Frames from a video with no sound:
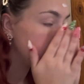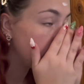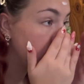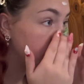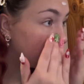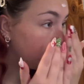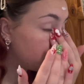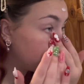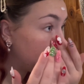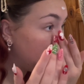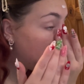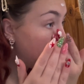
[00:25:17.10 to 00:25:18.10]
alarm clock from
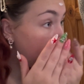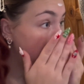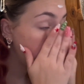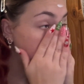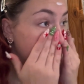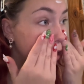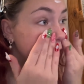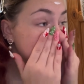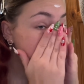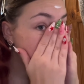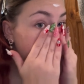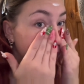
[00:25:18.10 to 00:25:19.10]
here. I think it's
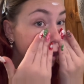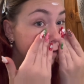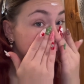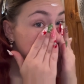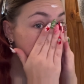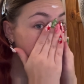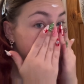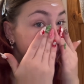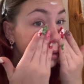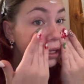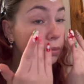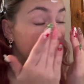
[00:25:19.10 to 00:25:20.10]
about 11,
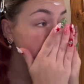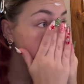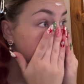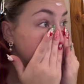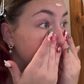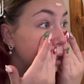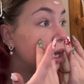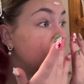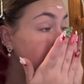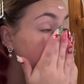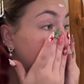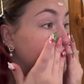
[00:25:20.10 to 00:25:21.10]
maybe a little bit
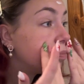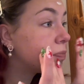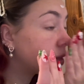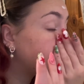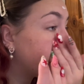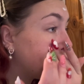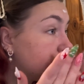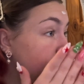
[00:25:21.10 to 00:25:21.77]
earlier. I do